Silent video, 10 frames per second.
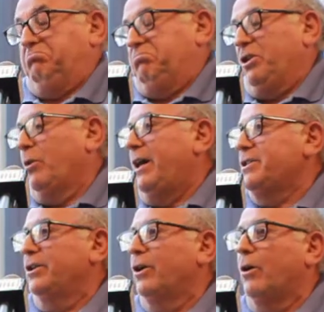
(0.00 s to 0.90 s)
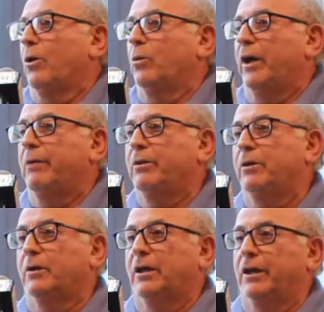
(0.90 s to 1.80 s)
They were wise in their own way, but they
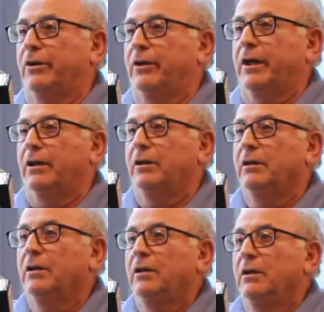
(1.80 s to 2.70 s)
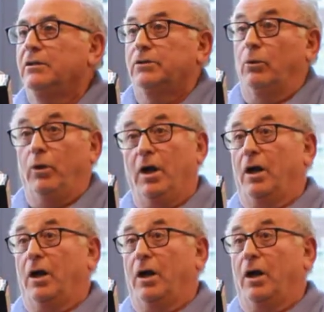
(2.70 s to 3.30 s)
were not educated. So we